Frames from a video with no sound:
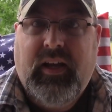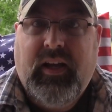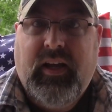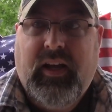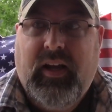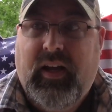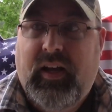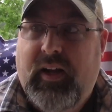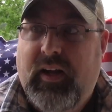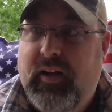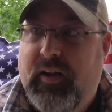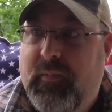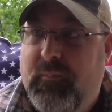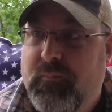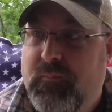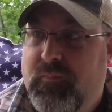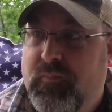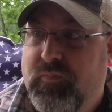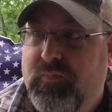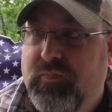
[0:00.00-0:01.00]

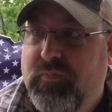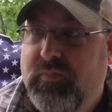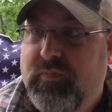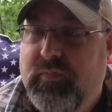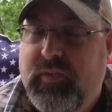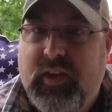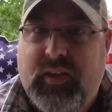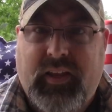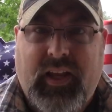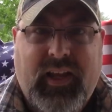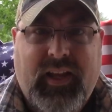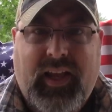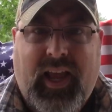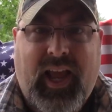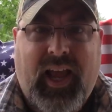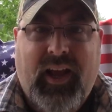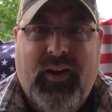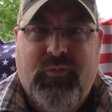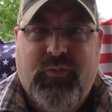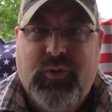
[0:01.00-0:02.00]
that they
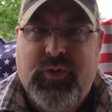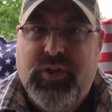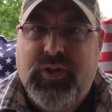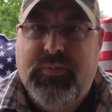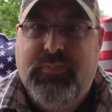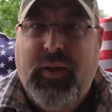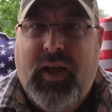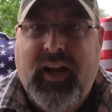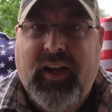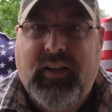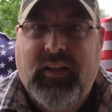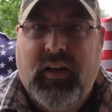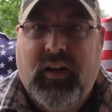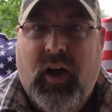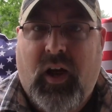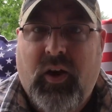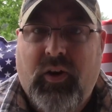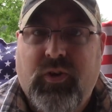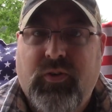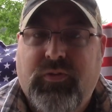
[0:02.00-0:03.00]
have respect and
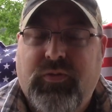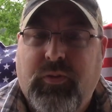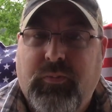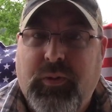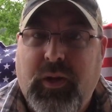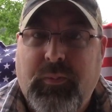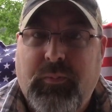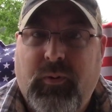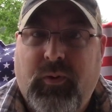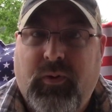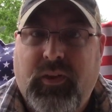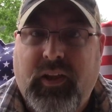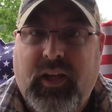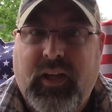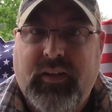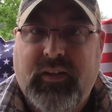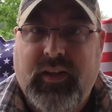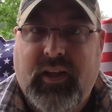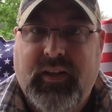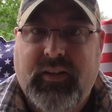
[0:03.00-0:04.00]
honor for people
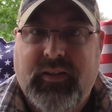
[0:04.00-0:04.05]
that